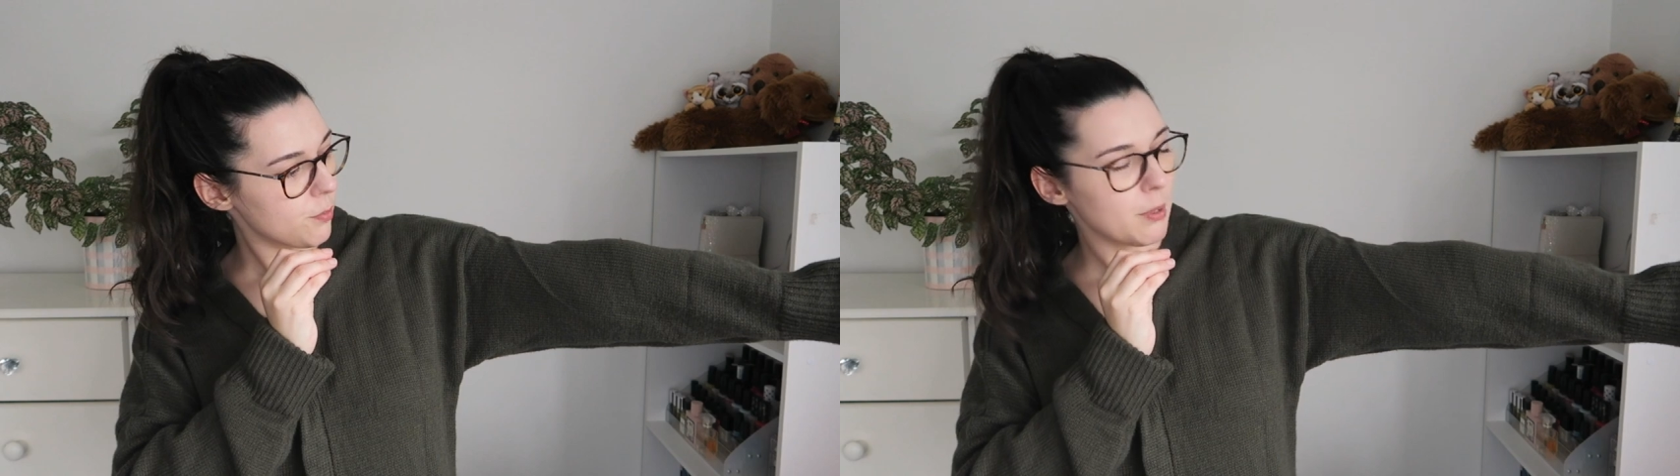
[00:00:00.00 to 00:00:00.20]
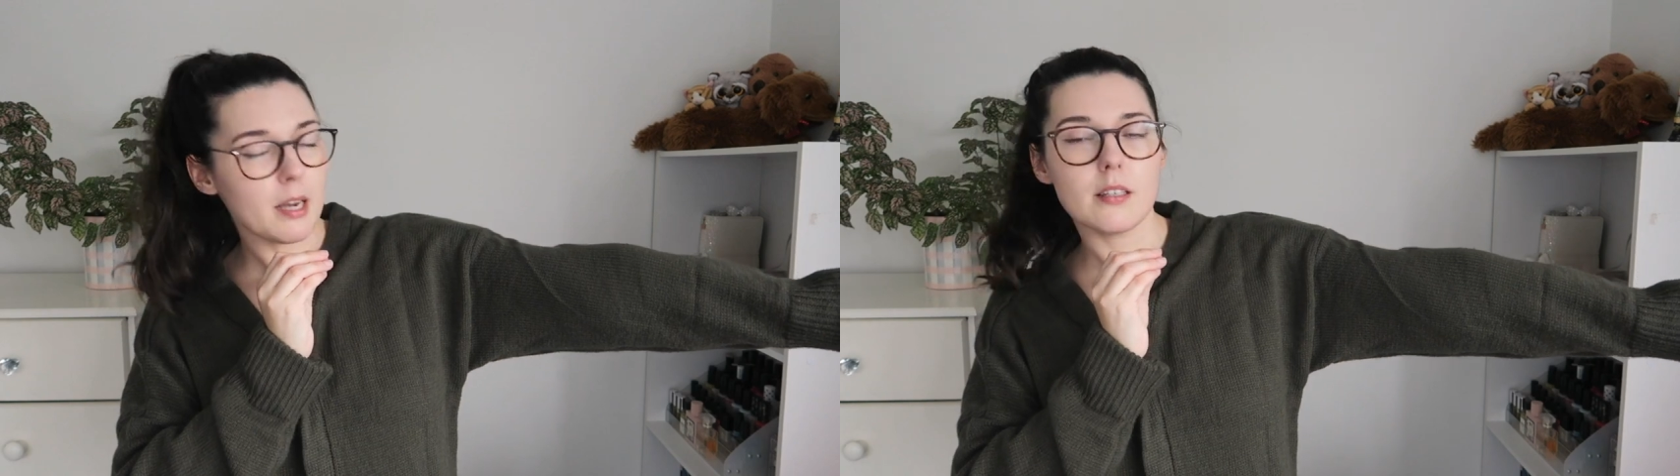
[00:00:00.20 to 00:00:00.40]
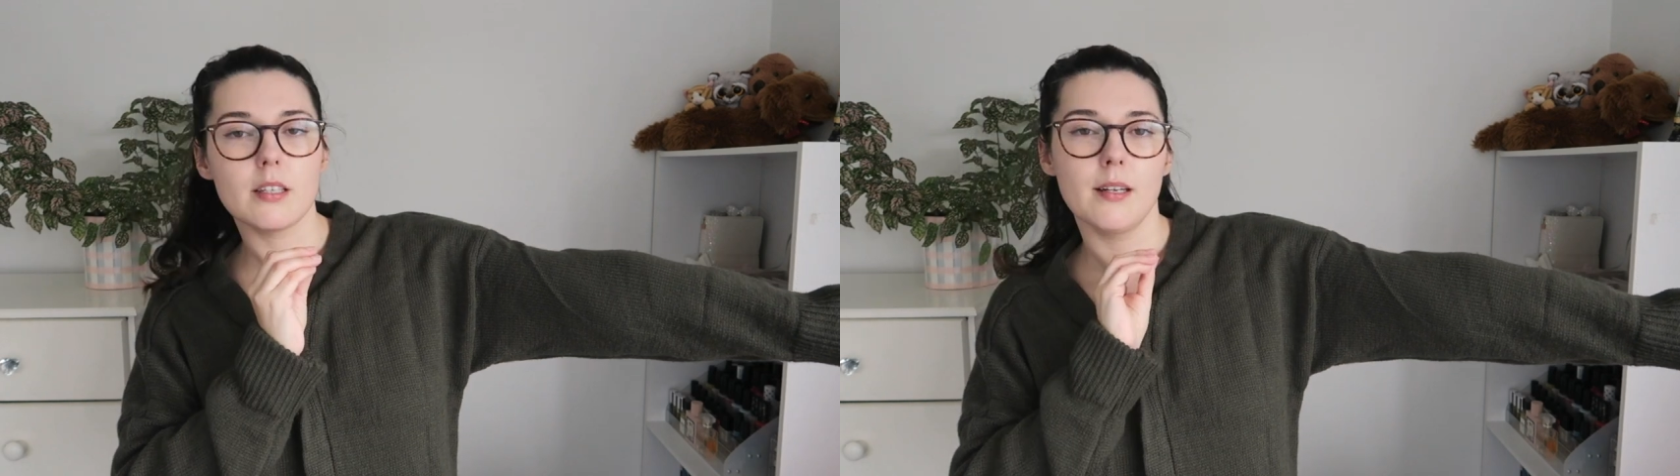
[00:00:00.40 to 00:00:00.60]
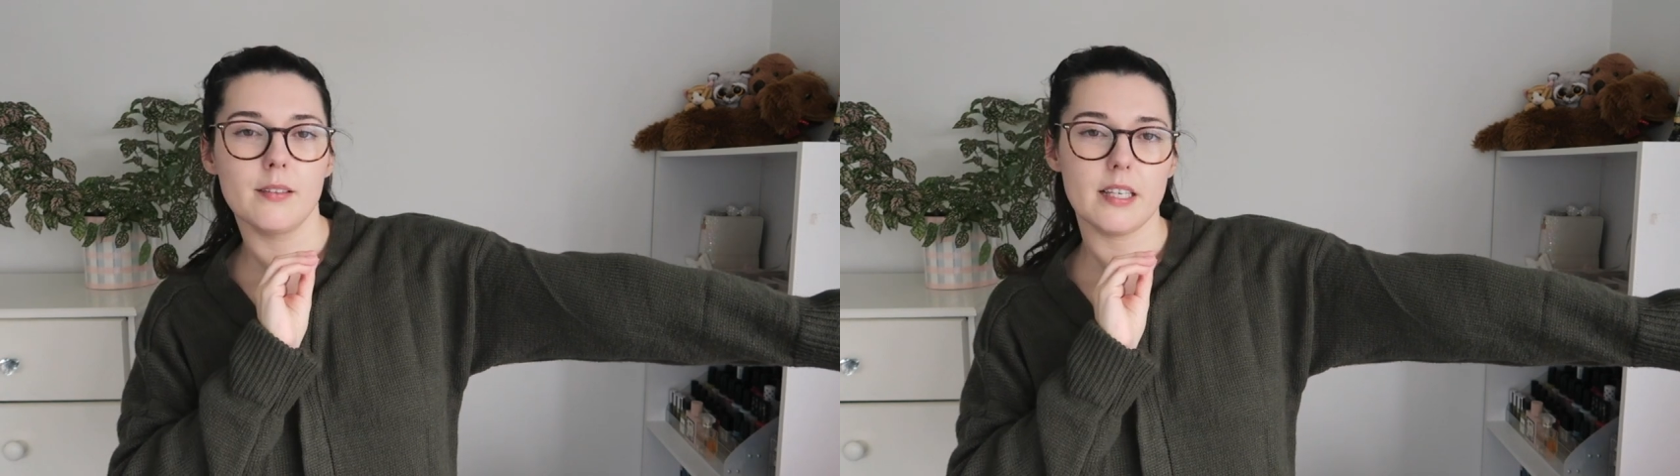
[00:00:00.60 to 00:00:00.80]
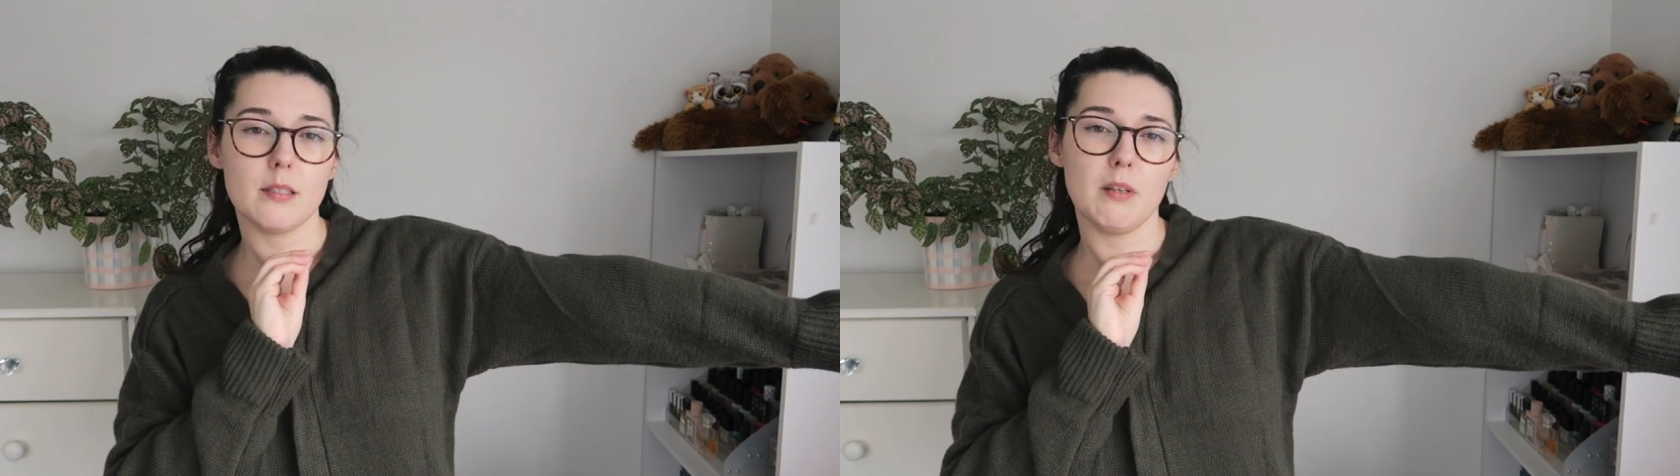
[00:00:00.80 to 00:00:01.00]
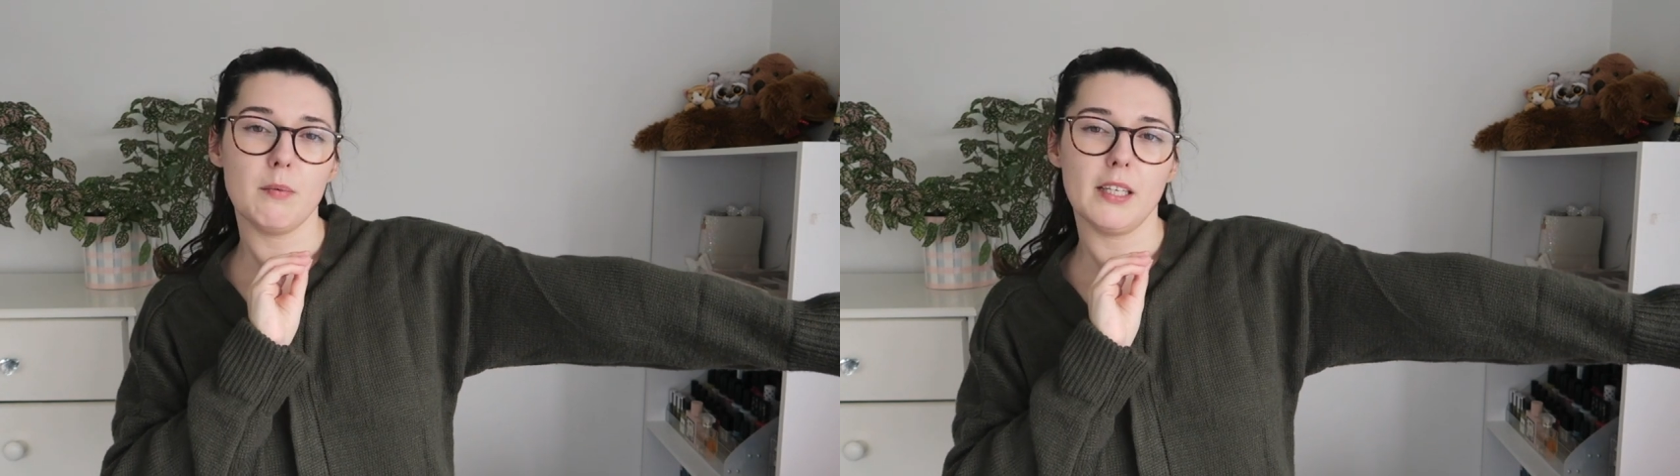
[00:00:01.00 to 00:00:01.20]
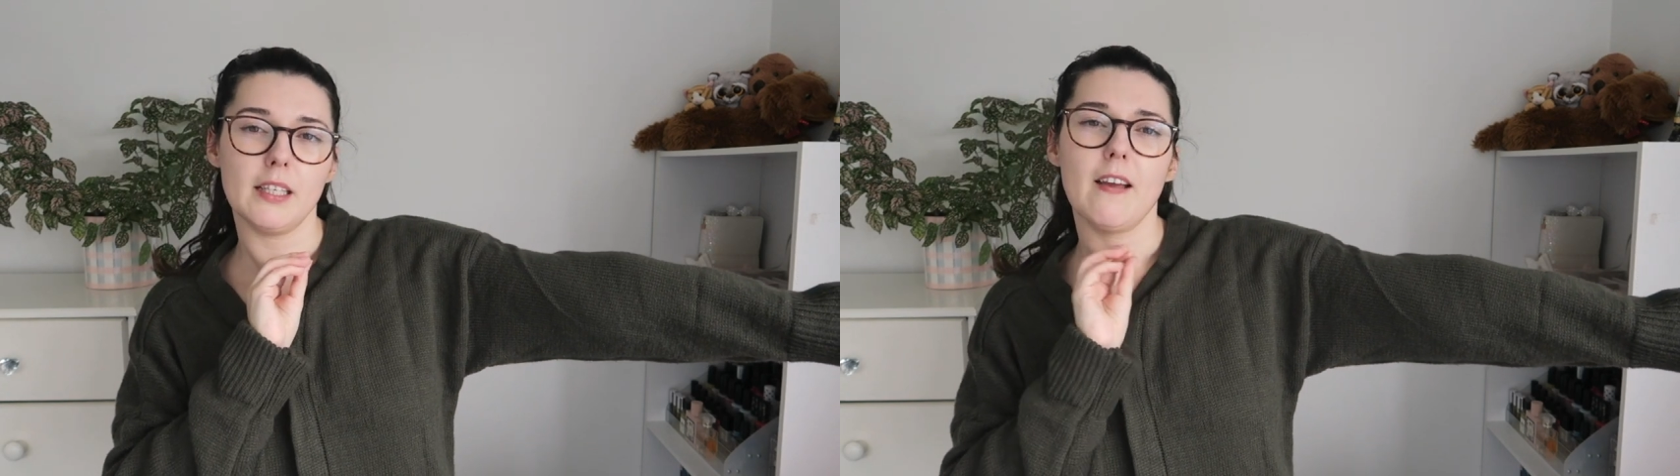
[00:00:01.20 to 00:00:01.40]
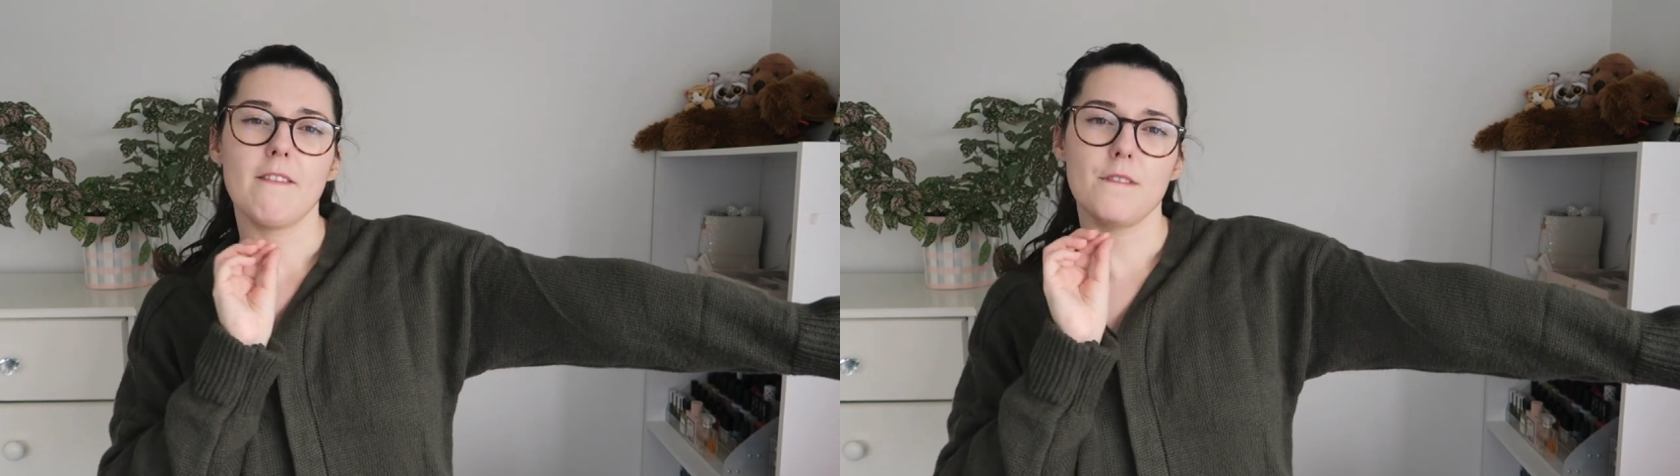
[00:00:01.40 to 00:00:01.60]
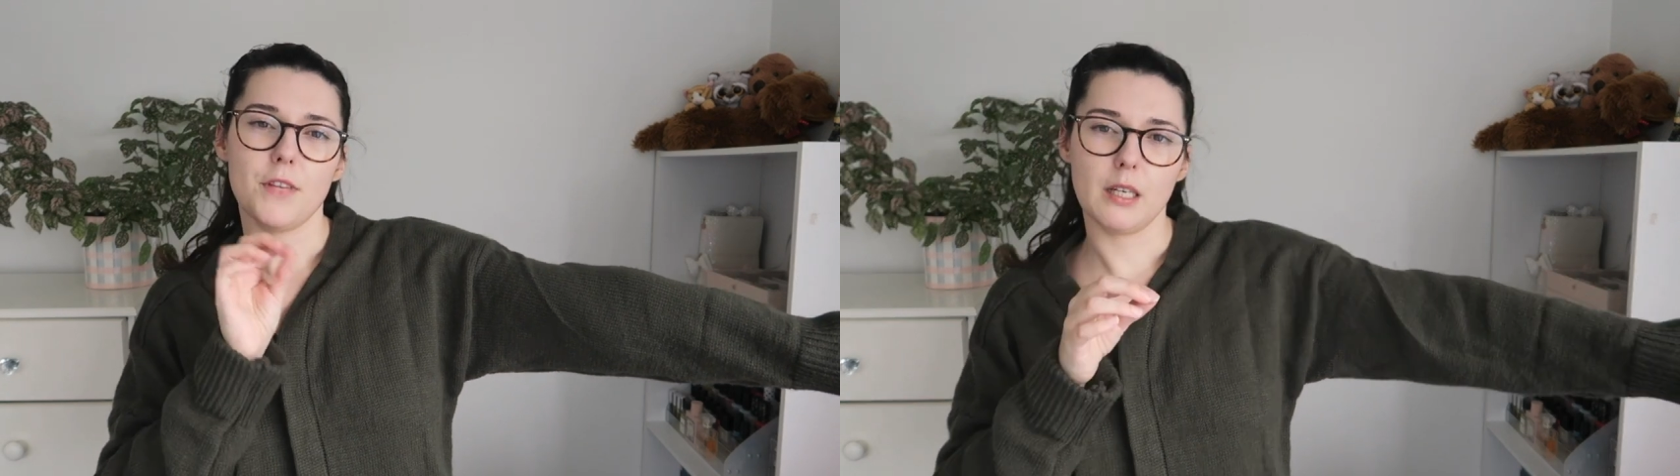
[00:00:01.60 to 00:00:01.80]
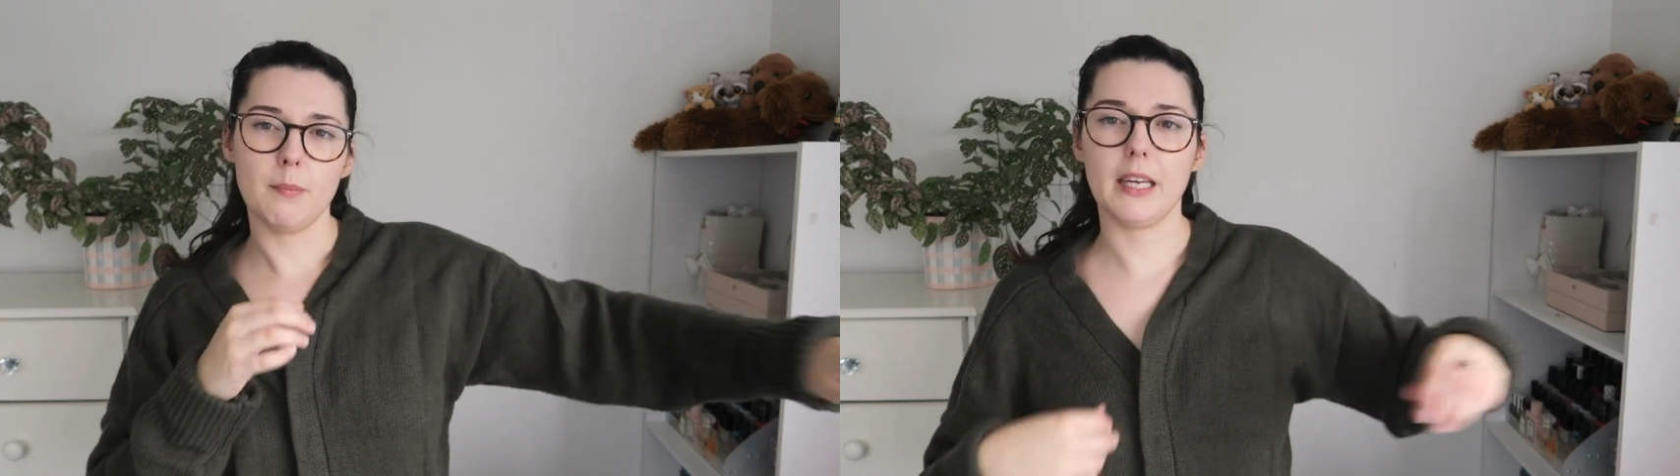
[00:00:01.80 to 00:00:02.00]
but that's me being
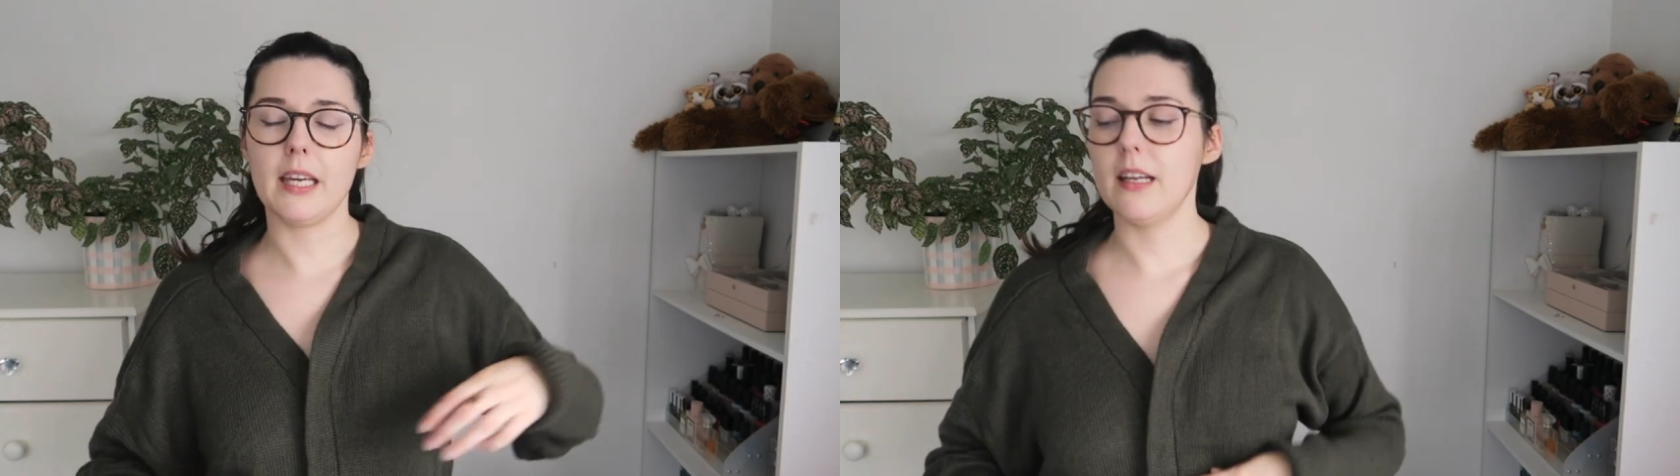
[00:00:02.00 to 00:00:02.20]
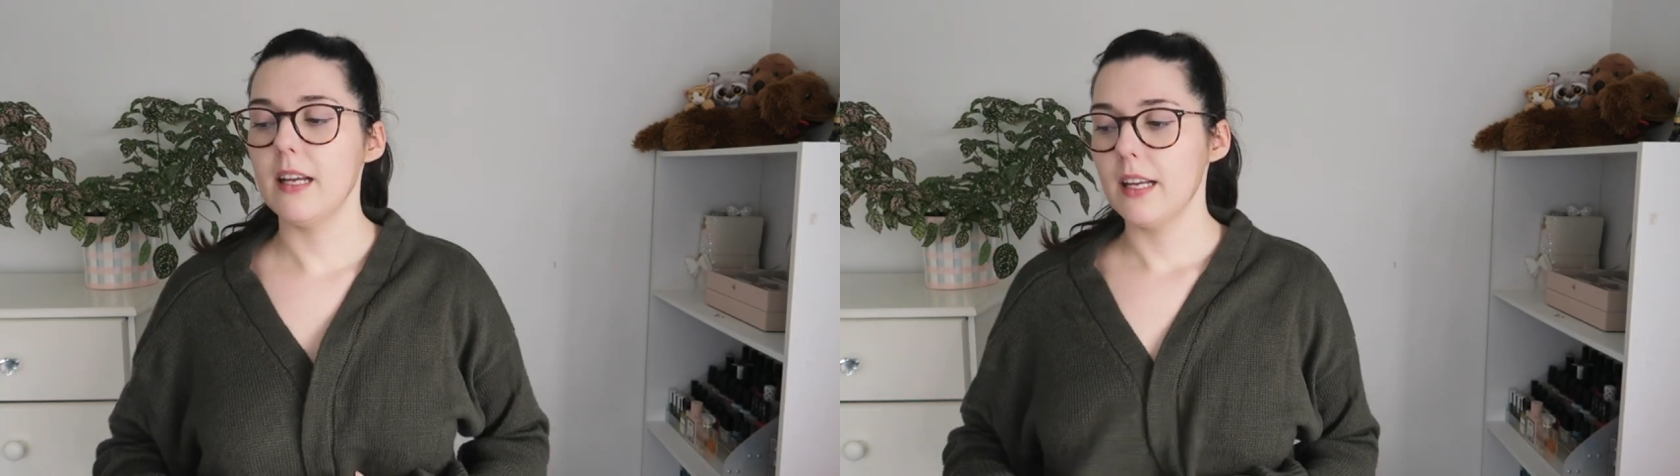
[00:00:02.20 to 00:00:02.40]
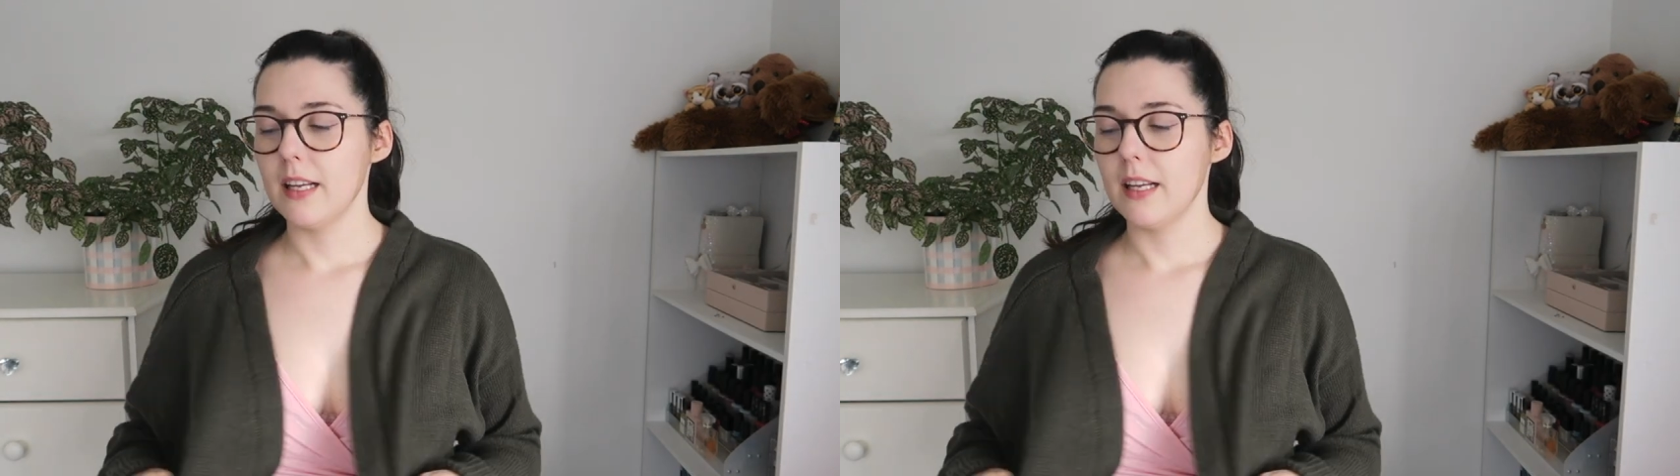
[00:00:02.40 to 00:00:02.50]
very picky.